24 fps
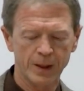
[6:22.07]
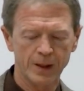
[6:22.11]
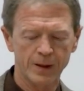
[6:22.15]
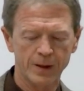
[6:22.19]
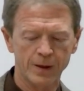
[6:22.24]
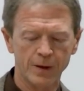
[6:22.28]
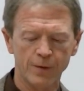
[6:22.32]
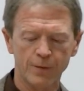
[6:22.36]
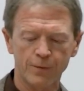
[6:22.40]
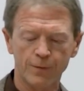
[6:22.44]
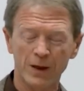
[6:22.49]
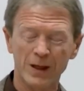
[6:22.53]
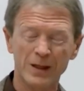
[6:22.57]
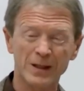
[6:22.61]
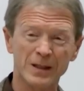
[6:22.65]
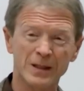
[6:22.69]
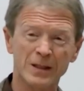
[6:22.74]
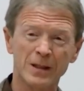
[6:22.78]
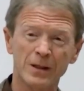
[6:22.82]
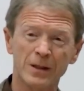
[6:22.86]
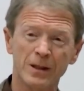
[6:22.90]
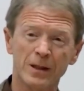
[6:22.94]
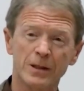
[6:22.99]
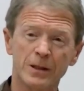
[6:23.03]
the
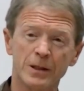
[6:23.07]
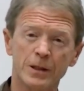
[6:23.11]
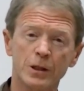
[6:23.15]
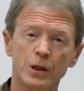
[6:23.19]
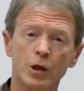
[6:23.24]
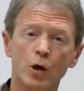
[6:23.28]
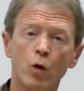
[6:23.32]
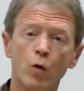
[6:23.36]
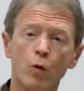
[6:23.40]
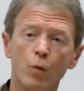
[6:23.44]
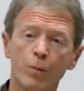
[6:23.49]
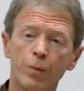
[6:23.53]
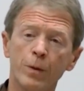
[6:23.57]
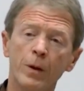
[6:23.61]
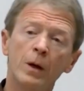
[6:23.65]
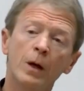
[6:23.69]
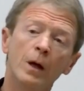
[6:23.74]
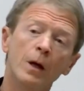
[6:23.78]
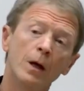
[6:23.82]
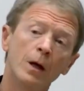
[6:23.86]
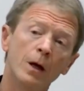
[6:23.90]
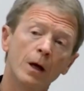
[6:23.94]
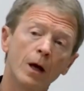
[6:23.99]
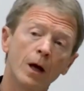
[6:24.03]
events and the scope
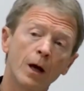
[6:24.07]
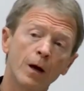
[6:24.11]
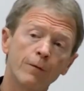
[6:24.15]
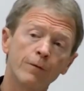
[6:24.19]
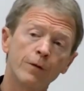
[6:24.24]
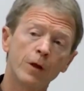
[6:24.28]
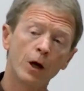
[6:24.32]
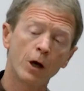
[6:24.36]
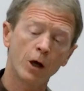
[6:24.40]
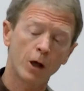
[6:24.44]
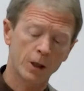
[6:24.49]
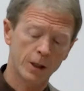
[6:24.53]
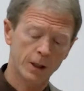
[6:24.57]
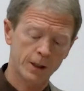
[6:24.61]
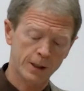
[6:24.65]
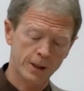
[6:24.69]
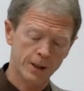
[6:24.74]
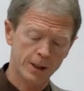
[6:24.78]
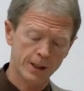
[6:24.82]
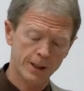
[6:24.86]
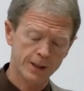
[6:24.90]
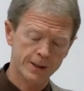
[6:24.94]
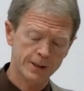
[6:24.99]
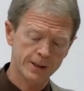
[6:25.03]
of the
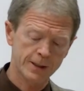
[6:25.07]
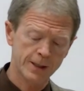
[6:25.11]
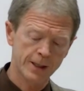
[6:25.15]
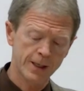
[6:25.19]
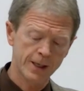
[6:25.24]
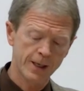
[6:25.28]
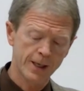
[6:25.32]
Holocaust.